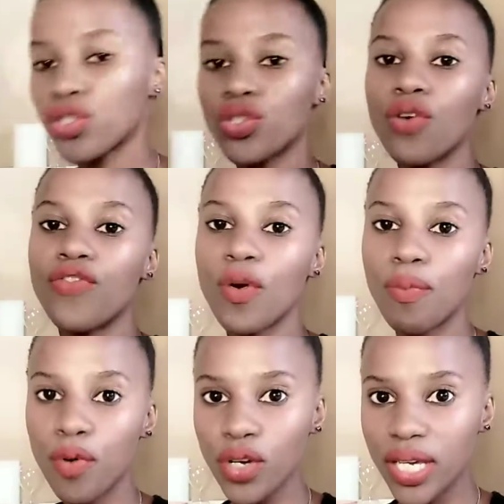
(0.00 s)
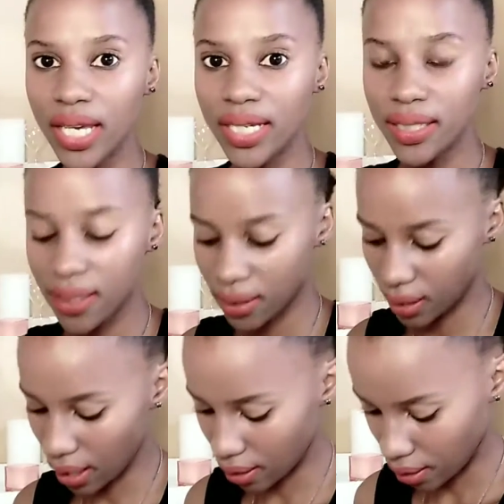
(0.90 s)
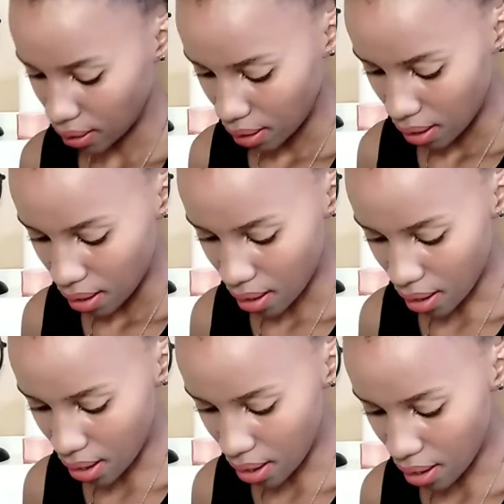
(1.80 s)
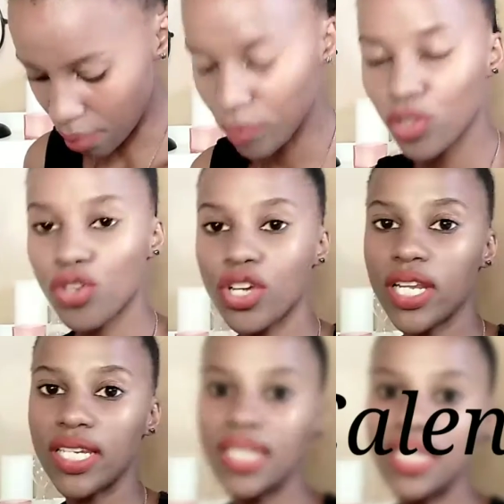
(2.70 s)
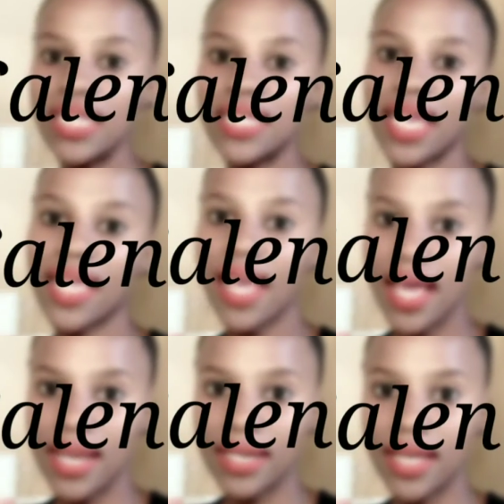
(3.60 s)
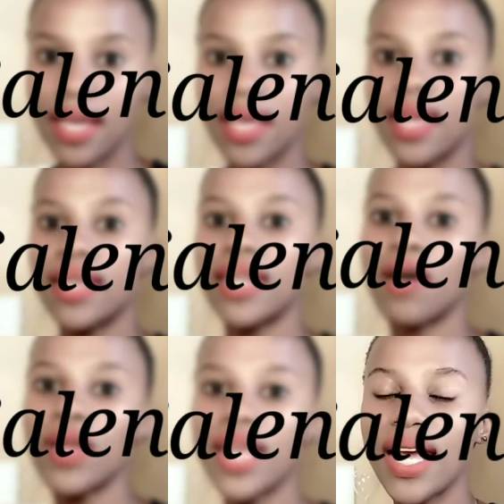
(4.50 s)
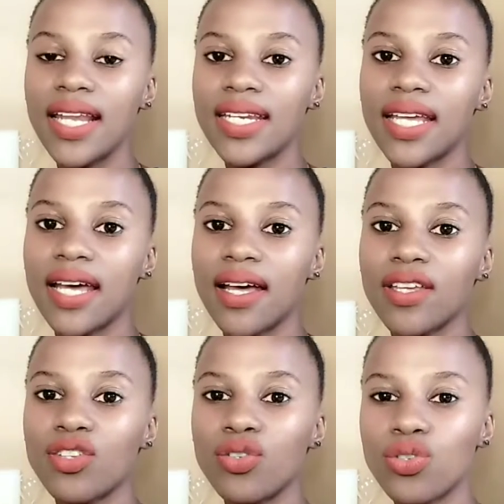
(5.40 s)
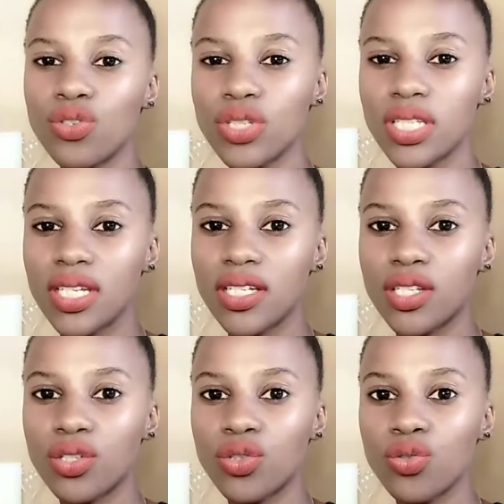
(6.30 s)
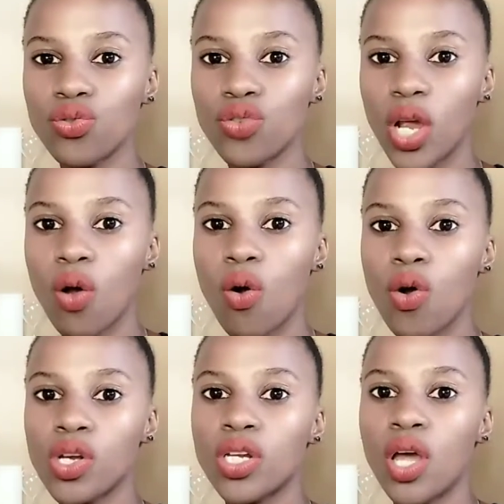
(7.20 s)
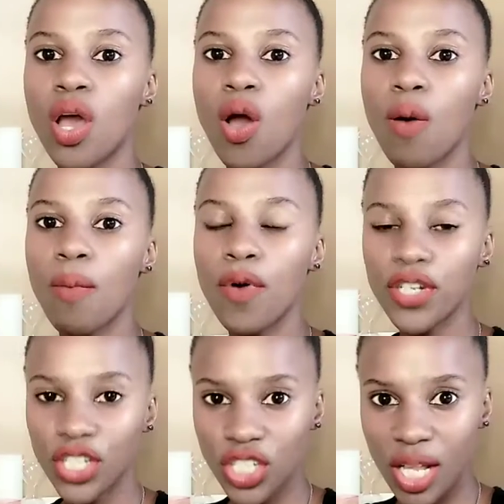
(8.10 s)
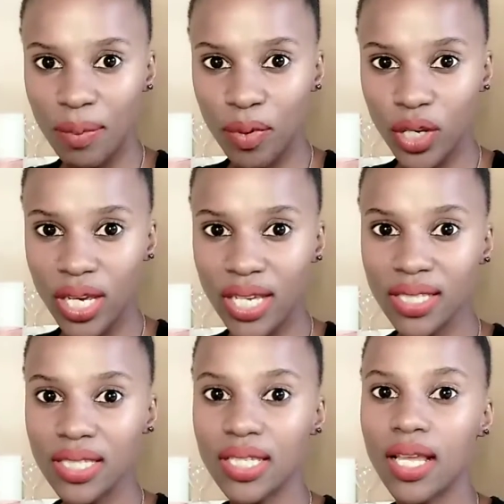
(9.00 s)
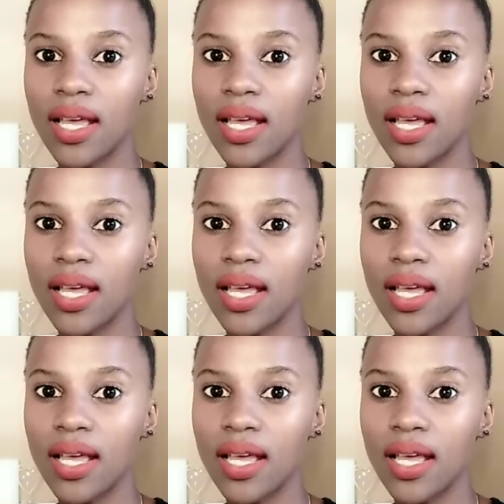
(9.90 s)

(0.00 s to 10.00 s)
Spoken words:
So for bookings, you're gonna need a calendar. Now, a calendar, you use it to record potential bookings,